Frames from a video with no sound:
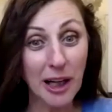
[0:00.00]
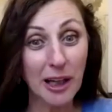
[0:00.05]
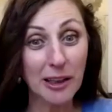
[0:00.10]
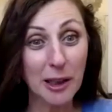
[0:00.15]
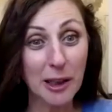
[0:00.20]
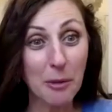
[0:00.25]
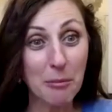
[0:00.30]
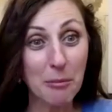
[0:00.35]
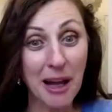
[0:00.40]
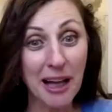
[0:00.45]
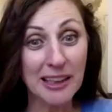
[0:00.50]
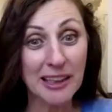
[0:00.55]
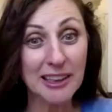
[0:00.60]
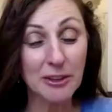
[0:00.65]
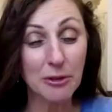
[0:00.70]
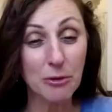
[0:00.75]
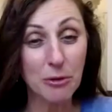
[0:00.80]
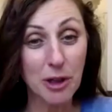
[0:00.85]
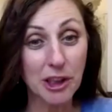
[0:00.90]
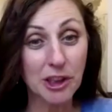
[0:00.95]
are the best
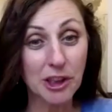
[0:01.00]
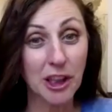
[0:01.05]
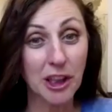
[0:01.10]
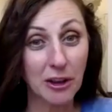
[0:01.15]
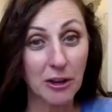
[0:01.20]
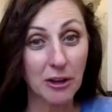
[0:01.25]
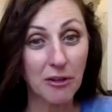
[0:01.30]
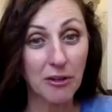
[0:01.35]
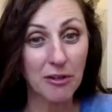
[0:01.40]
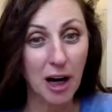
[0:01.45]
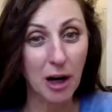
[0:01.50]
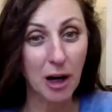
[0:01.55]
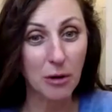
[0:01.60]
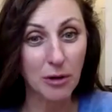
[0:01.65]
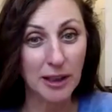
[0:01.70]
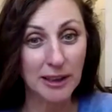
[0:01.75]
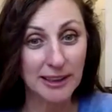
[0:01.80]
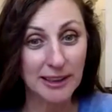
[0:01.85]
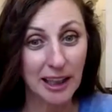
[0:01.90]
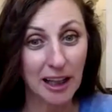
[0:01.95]
version of
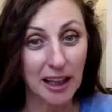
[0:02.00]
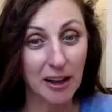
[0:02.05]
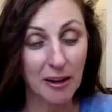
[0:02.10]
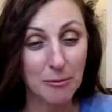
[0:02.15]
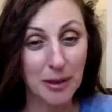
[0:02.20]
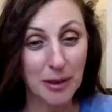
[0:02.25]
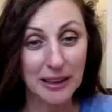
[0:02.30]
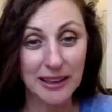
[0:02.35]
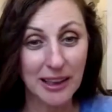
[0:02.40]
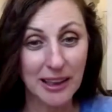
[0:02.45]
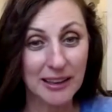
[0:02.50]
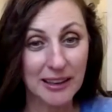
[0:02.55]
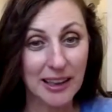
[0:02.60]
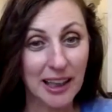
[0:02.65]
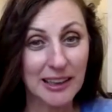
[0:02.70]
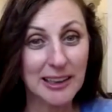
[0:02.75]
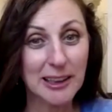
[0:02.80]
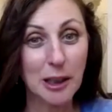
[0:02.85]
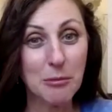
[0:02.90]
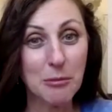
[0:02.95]
ourselves, but that
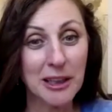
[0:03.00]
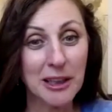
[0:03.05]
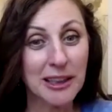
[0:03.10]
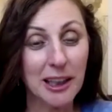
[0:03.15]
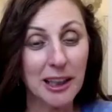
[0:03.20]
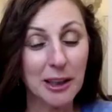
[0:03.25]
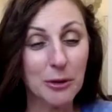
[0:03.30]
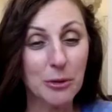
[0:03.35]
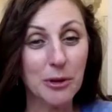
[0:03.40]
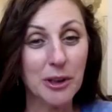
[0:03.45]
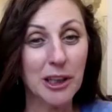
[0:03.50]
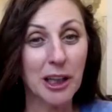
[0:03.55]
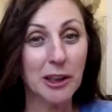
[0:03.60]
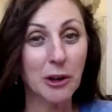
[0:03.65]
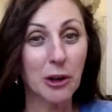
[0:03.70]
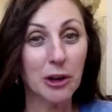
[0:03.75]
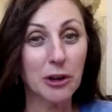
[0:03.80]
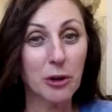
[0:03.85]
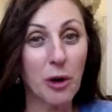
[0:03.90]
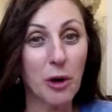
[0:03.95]
doesn't mean that we are
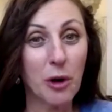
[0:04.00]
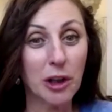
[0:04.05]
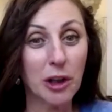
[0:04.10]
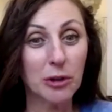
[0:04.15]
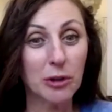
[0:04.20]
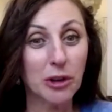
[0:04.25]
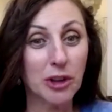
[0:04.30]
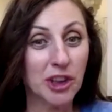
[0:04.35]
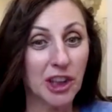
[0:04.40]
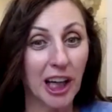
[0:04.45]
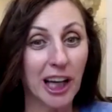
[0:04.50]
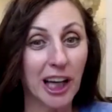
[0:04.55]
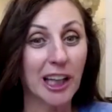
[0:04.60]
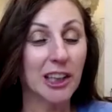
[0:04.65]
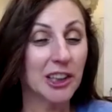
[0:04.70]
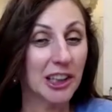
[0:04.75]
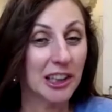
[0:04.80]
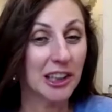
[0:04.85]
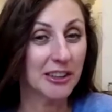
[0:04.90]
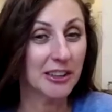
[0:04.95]
not going to
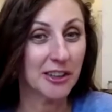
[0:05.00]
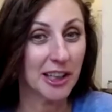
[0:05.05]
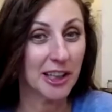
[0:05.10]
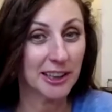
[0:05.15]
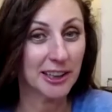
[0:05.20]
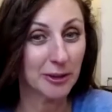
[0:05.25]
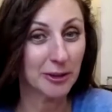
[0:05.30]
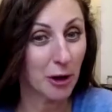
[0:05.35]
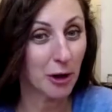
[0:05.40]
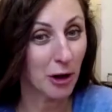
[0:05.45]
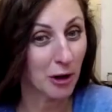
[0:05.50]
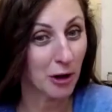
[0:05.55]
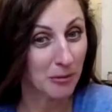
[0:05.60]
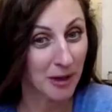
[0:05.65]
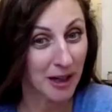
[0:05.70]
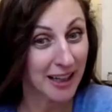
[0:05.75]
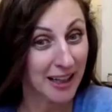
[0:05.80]
change and transform.